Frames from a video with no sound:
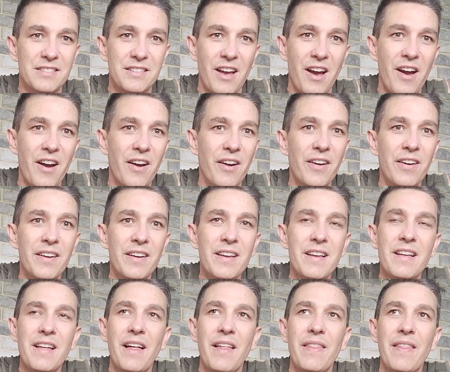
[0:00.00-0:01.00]
So
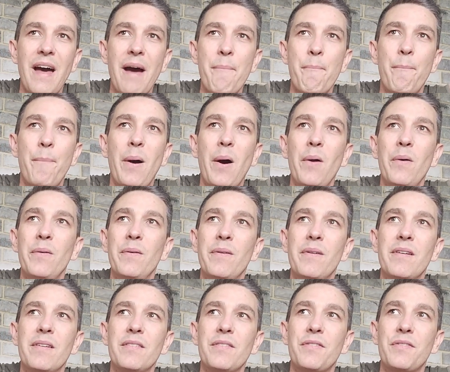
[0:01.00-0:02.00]
that
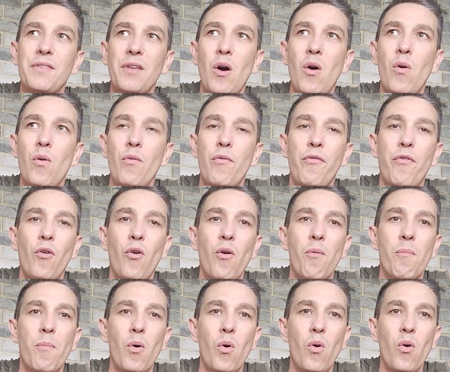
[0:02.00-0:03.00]
boat sold
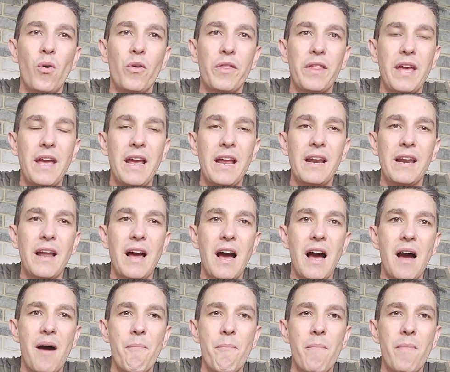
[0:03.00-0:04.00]
for more than
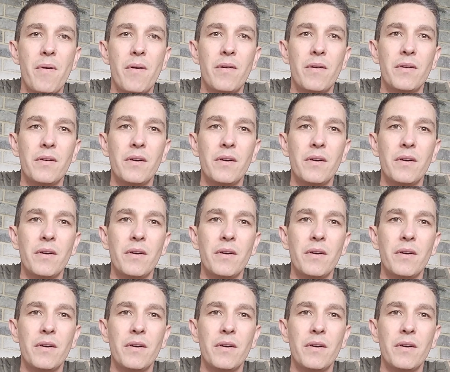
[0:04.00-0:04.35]
um,